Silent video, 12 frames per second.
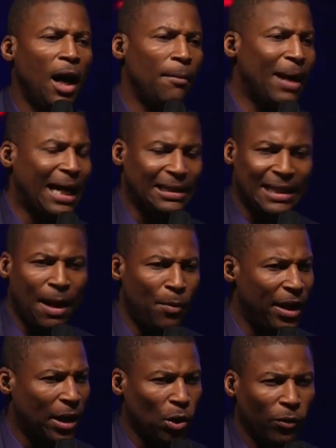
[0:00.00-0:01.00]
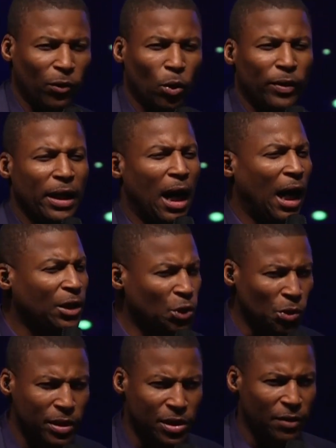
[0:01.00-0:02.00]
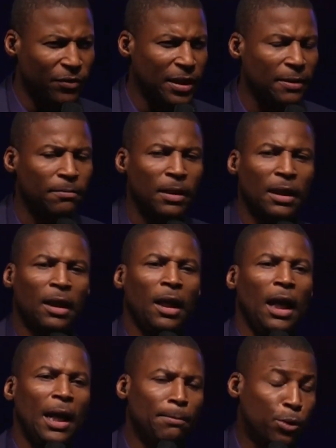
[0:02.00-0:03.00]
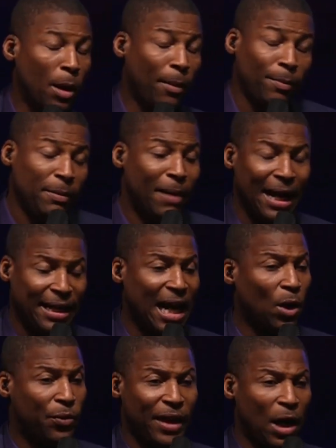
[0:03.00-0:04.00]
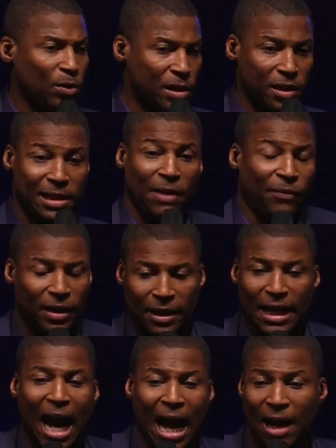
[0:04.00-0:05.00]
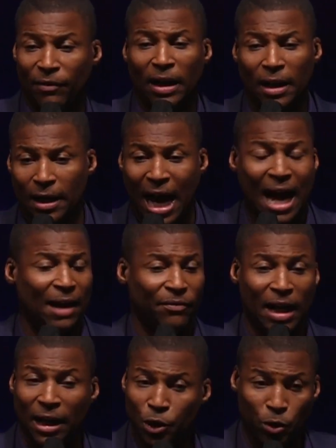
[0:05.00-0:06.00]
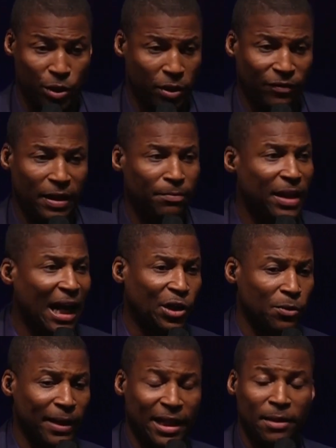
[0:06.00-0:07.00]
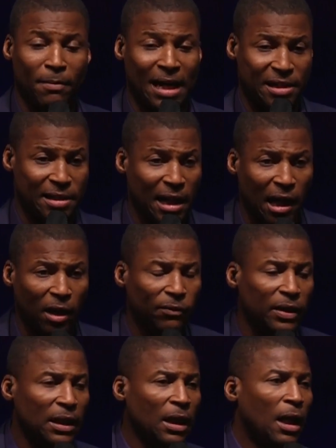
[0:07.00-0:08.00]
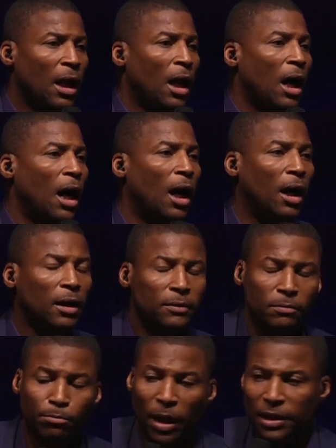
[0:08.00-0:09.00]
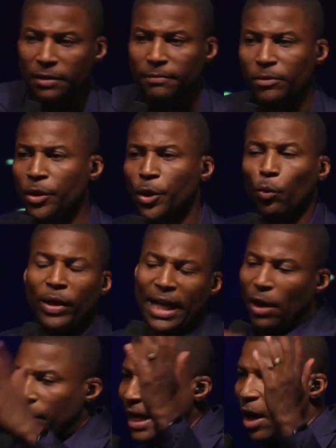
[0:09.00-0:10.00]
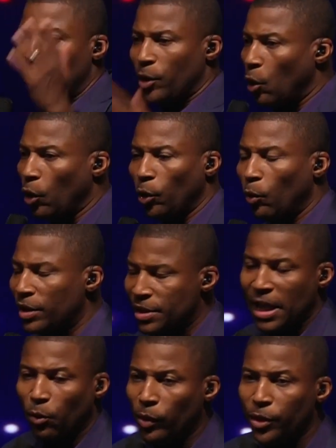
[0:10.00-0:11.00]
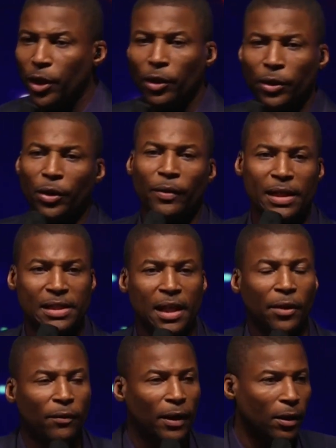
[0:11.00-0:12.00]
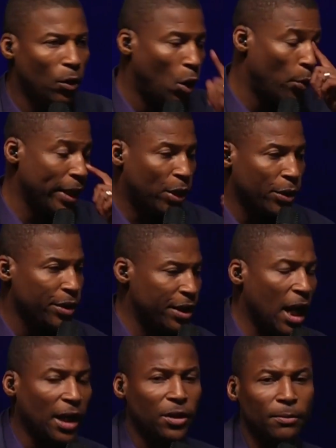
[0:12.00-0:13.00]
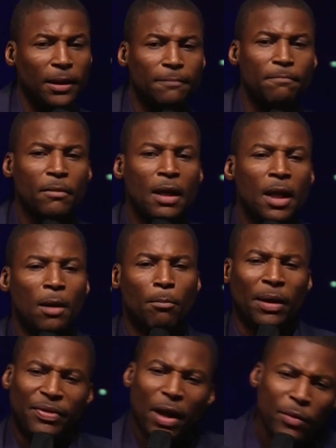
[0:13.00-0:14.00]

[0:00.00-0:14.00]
at Tabernacle of Glory, hundreds of them, and probably by now thousands. Definitely, I have hundreds of them documented myself. But you know, without counting all the ones that we don't know, etc., or we couldn't document. But there